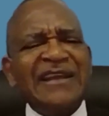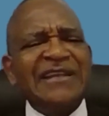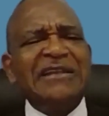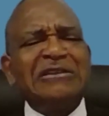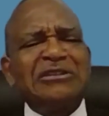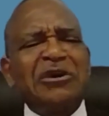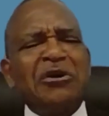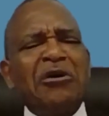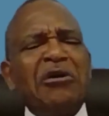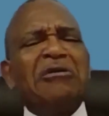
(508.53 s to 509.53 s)
Then they say,
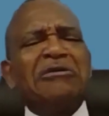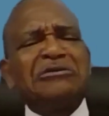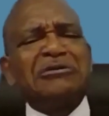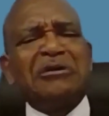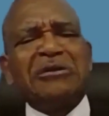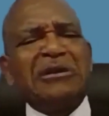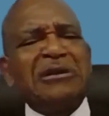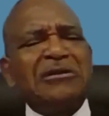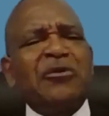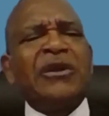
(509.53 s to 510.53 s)
oh, ozone,
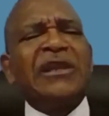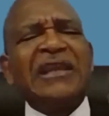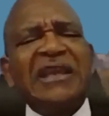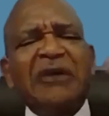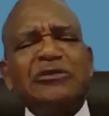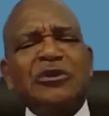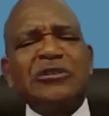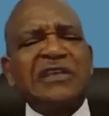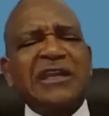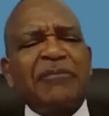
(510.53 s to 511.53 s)
when they hear ozone
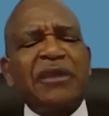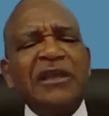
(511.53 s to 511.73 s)
therapy,